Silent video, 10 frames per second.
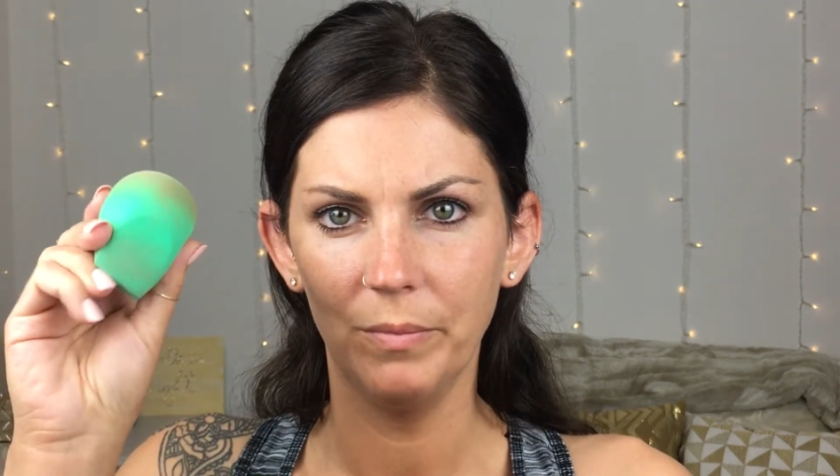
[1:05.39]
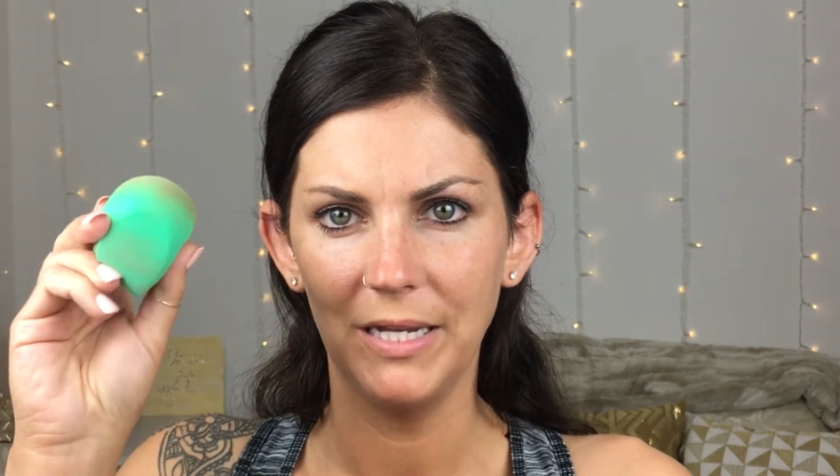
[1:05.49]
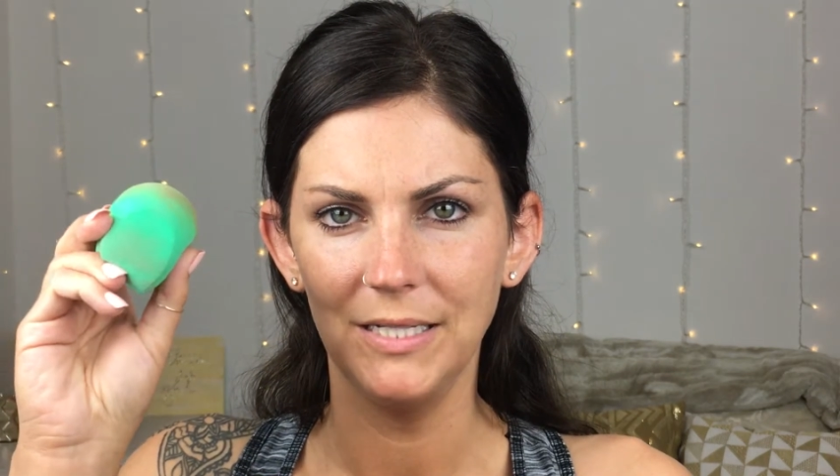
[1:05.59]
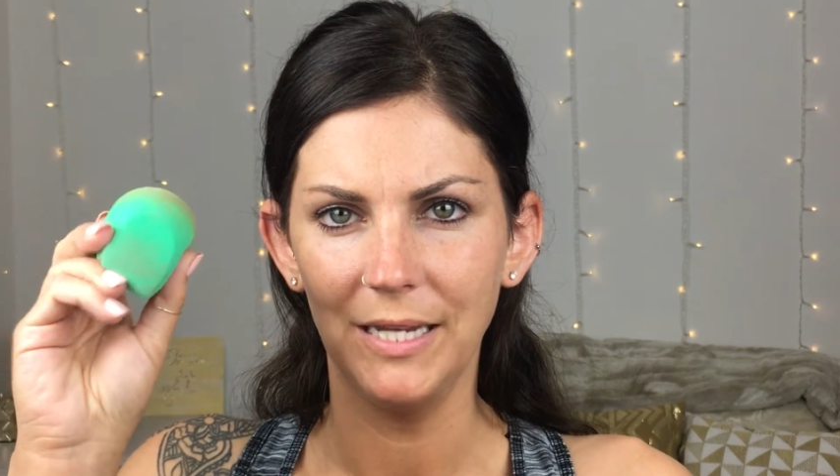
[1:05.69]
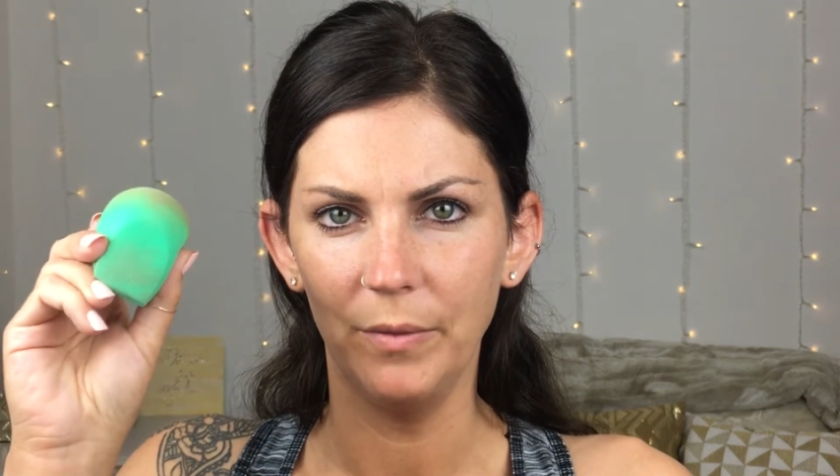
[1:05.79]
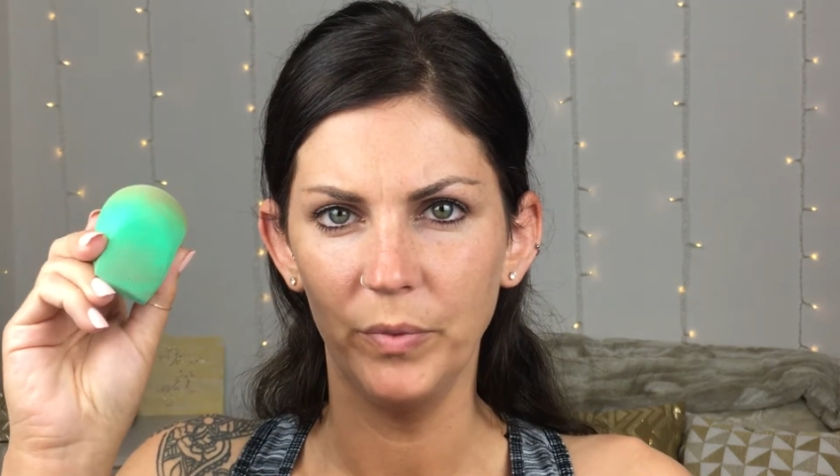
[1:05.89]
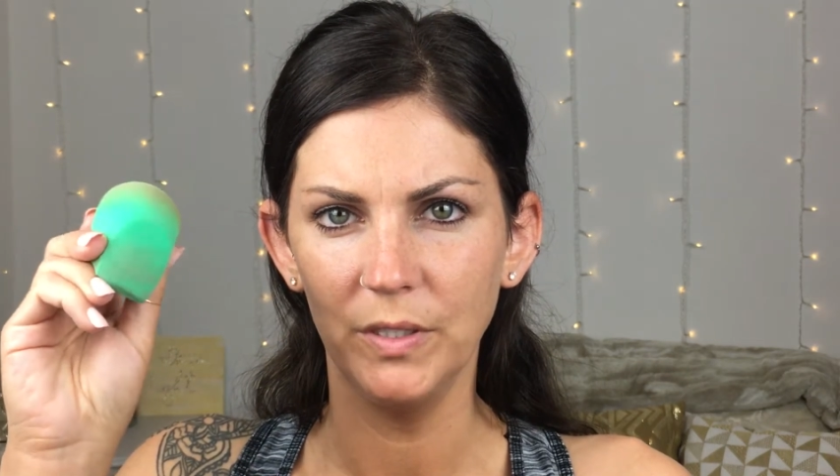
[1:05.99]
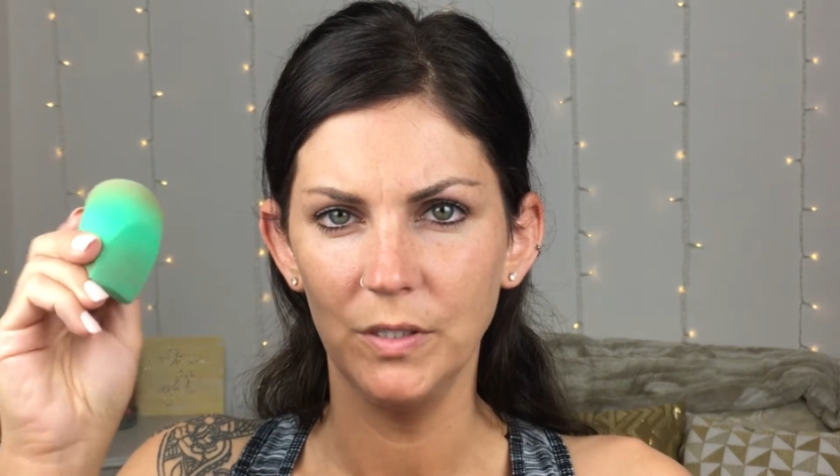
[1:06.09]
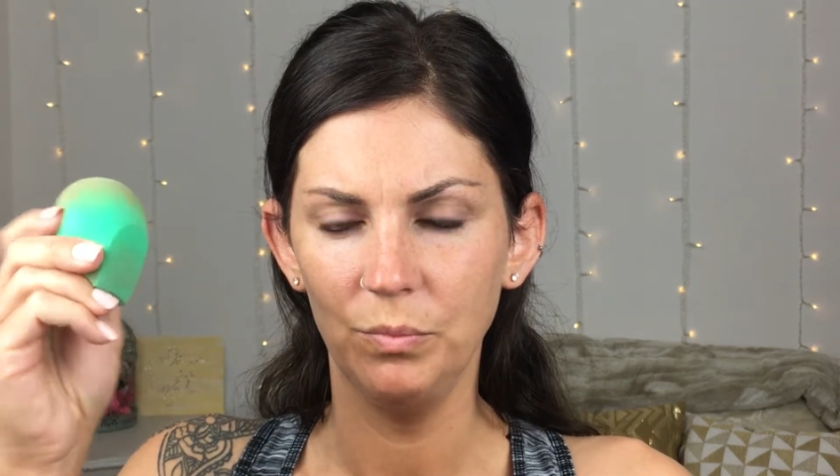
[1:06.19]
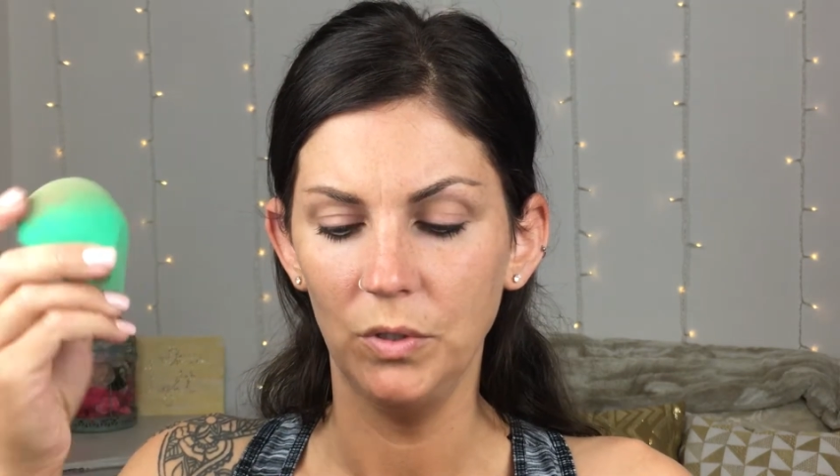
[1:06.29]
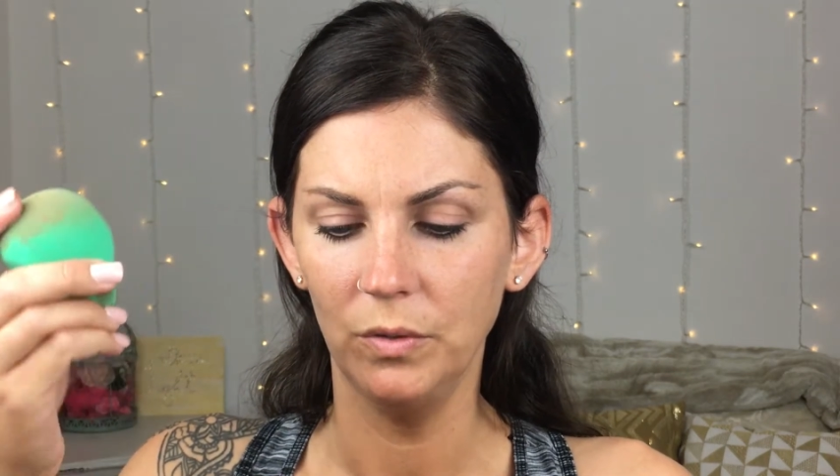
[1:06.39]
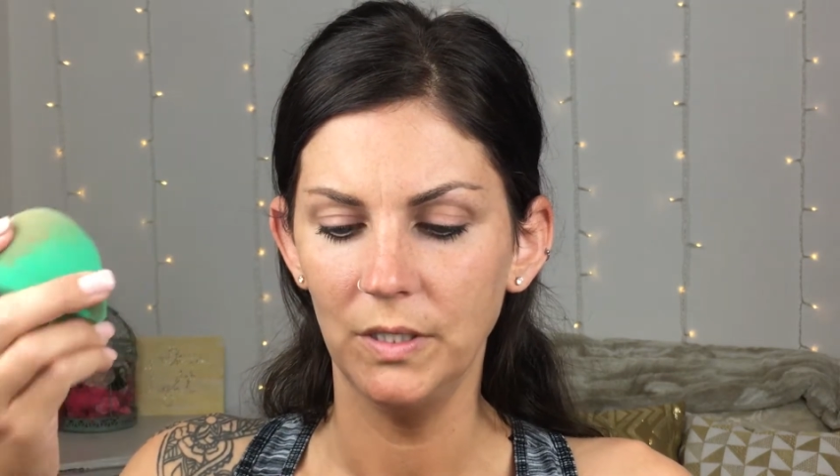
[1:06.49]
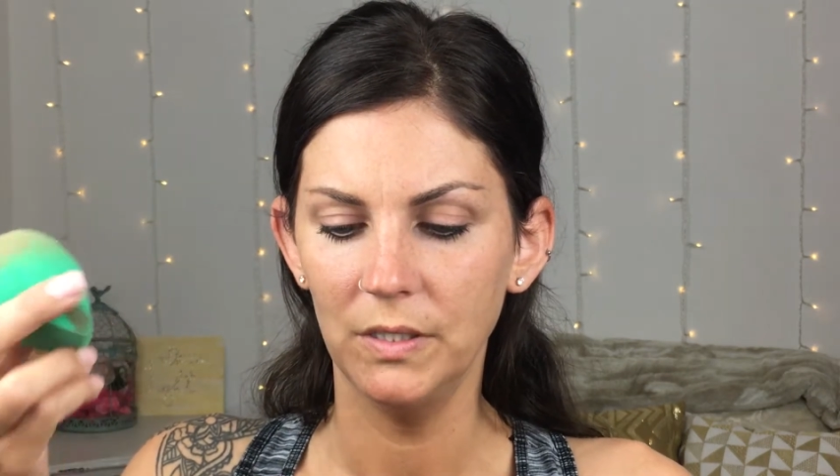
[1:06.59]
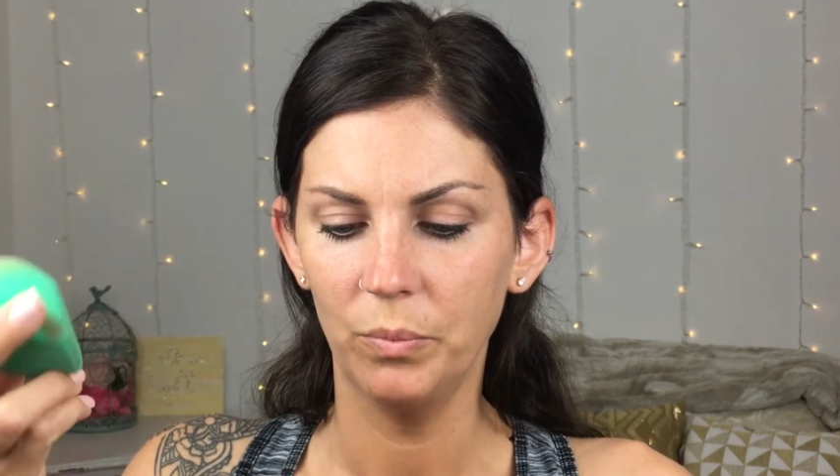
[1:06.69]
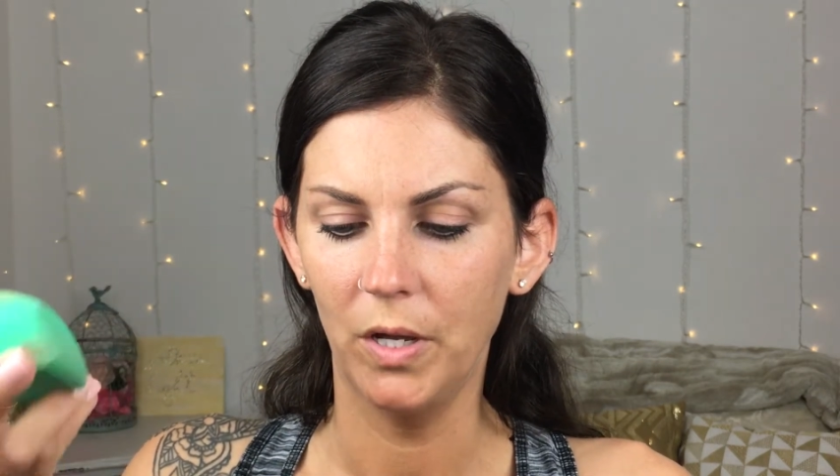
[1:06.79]
my dampened
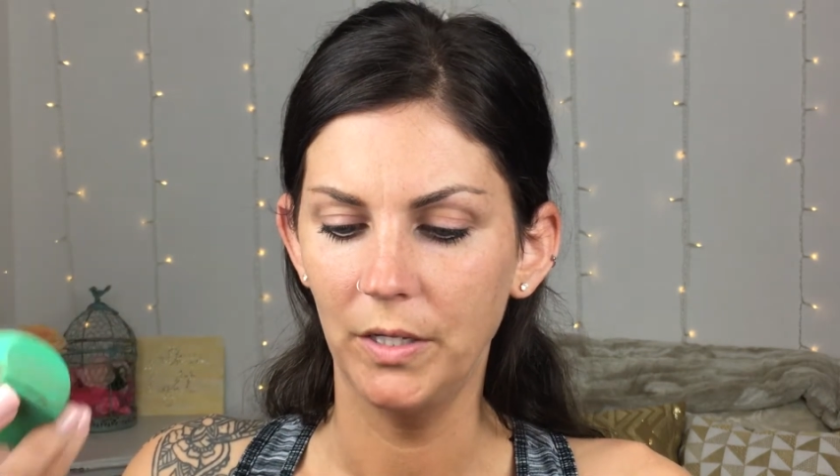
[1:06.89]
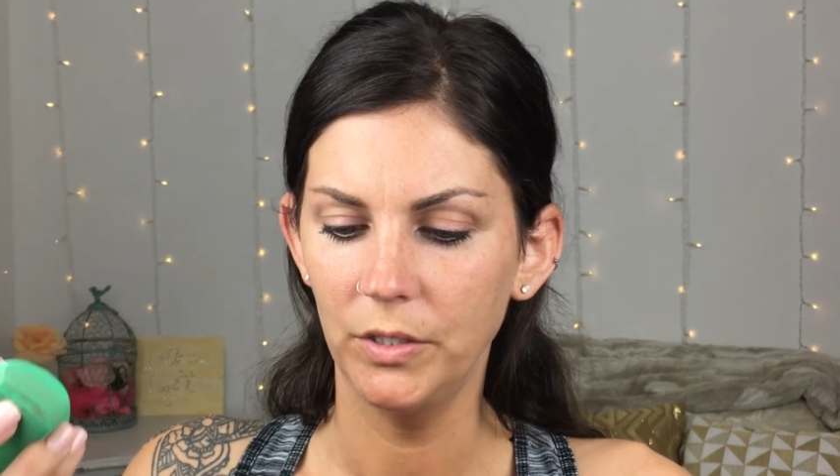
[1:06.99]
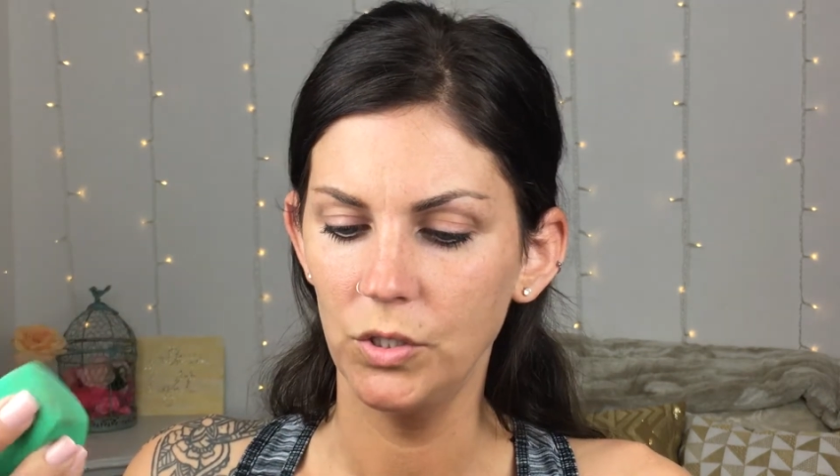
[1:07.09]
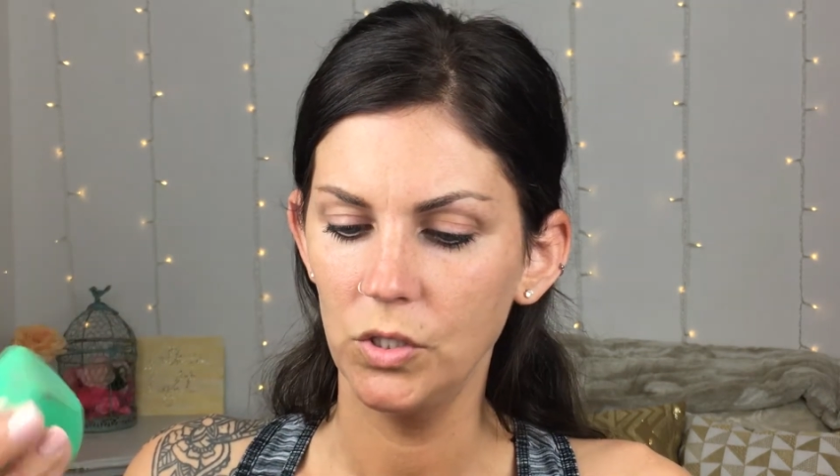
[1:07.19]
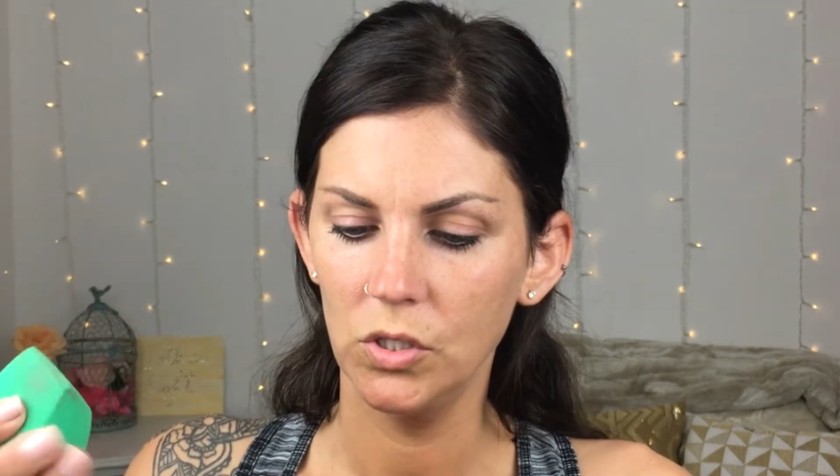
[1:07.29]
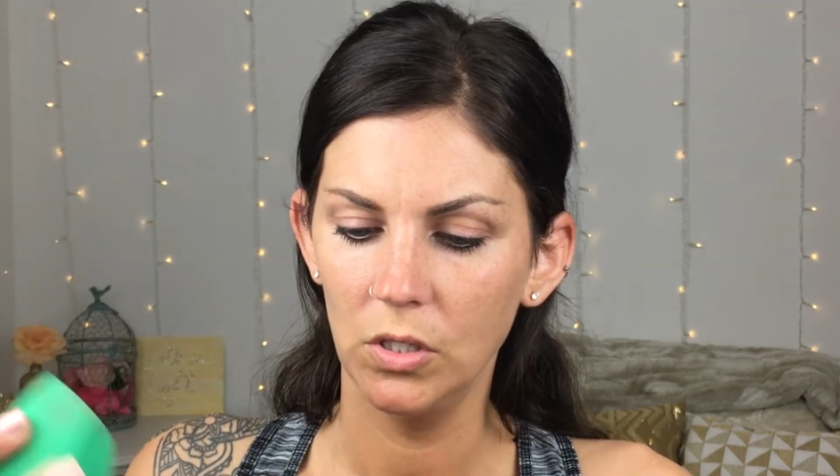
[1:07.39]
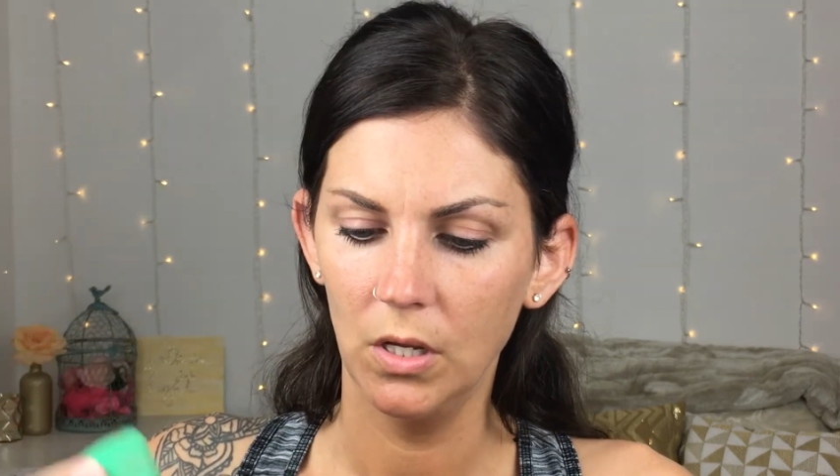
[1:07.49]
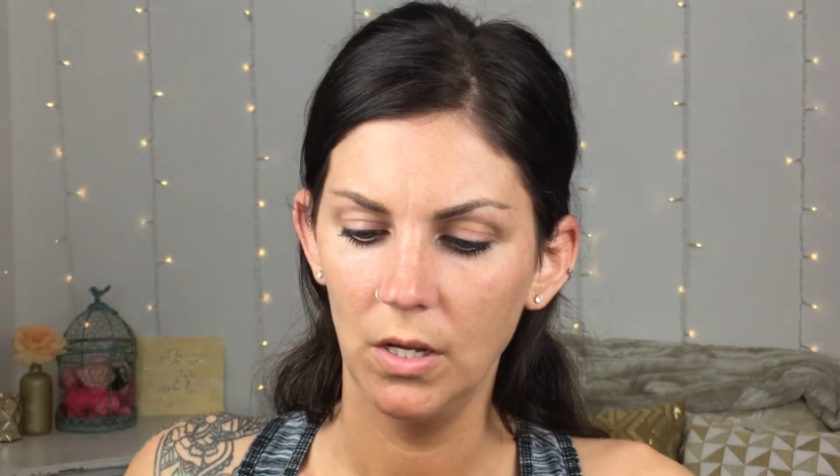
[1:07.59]
beauty sponge